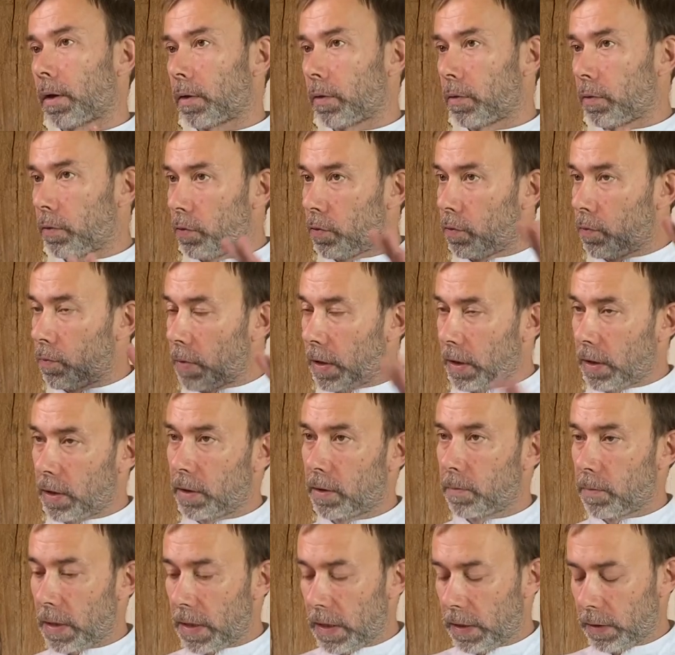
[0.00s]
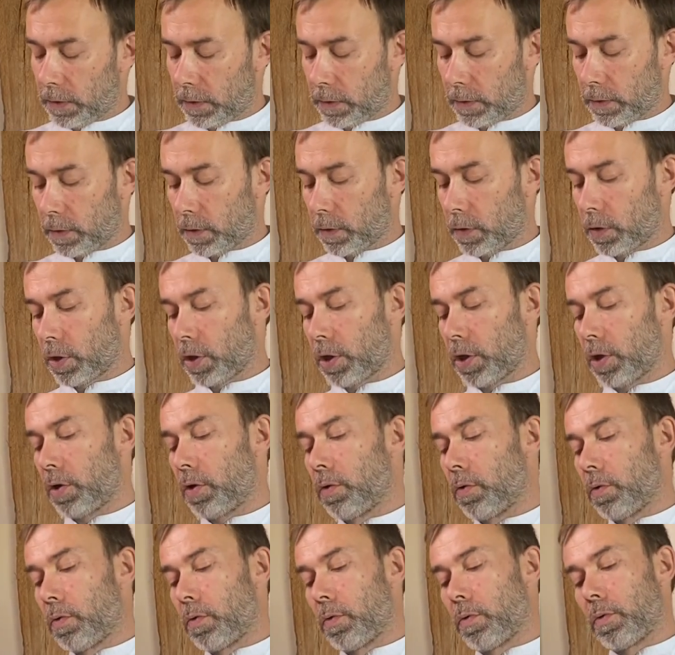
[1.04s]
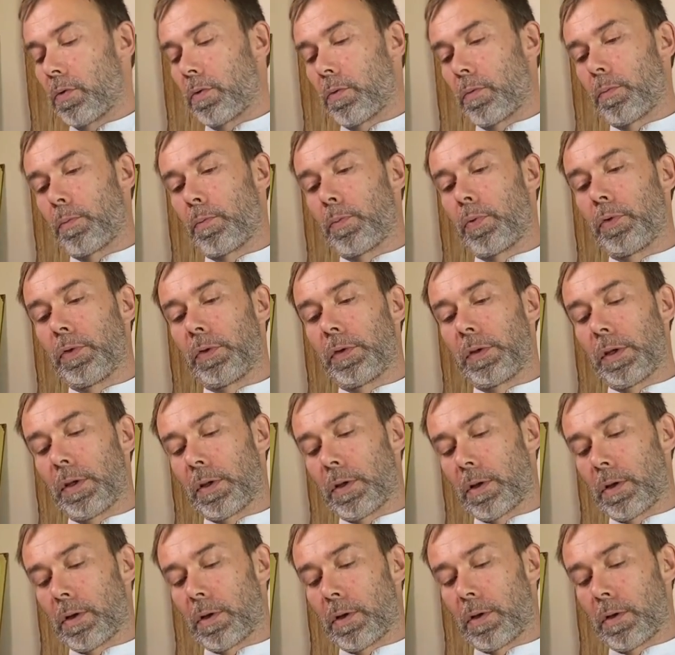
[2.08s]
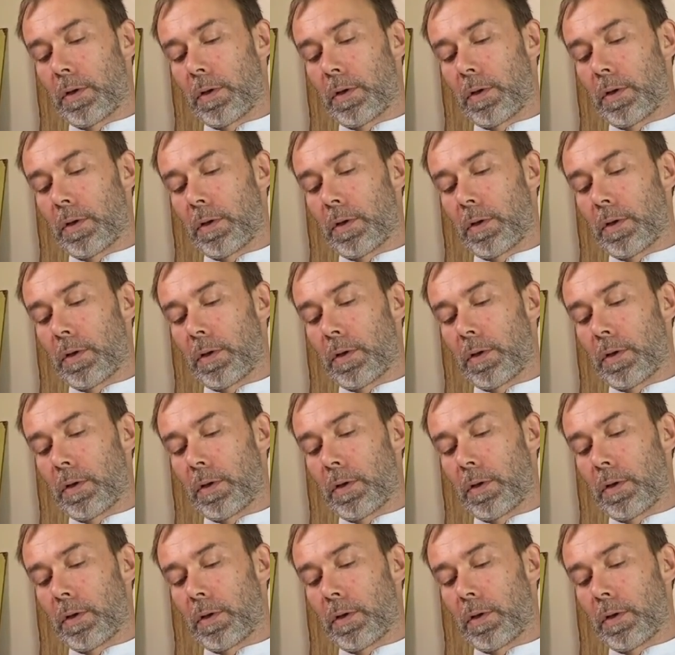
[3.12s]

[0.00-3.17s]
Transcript: You make it melt, you put in a